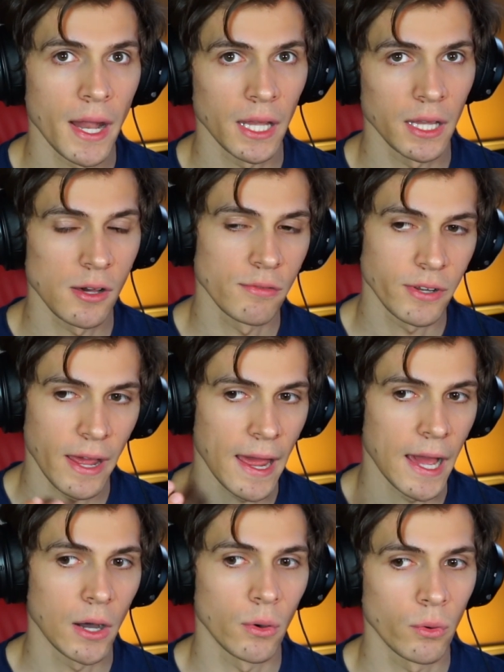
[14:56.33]
And I loved
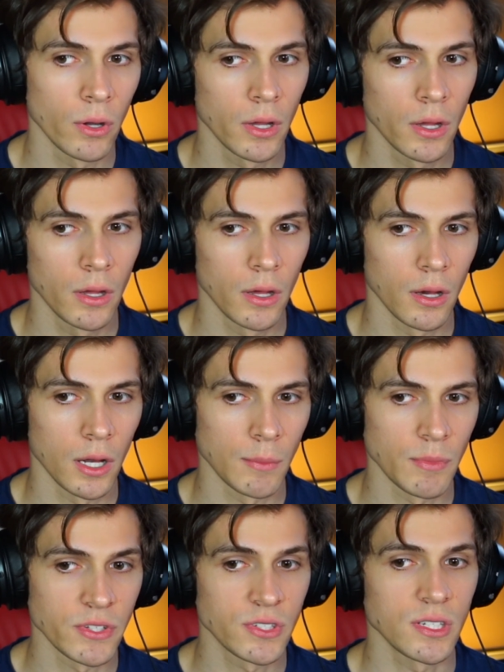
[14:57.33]
how
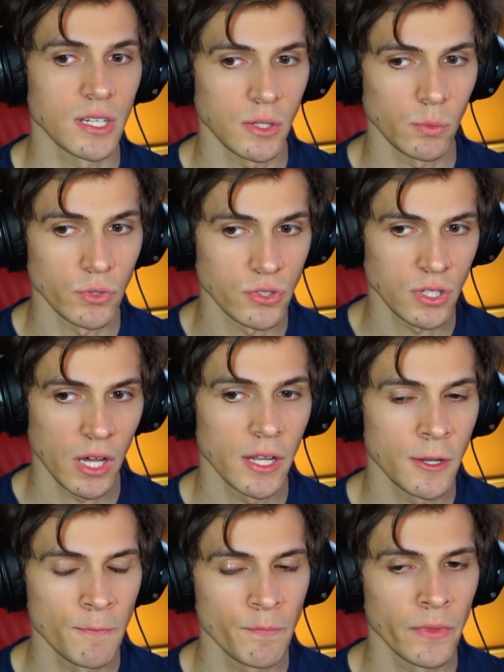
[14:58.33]
the scene was
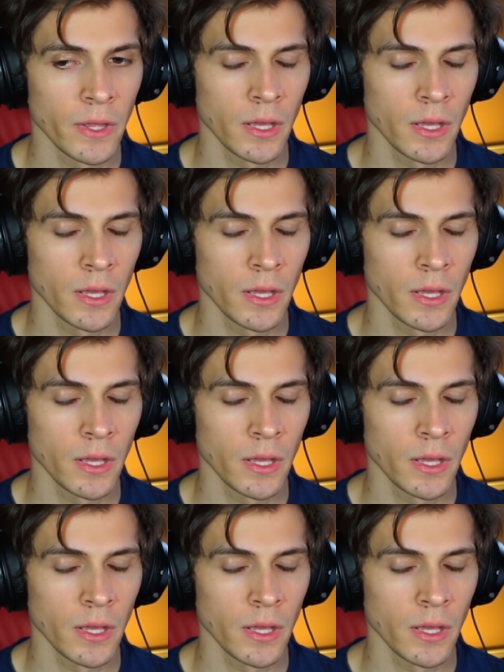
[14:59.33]
done.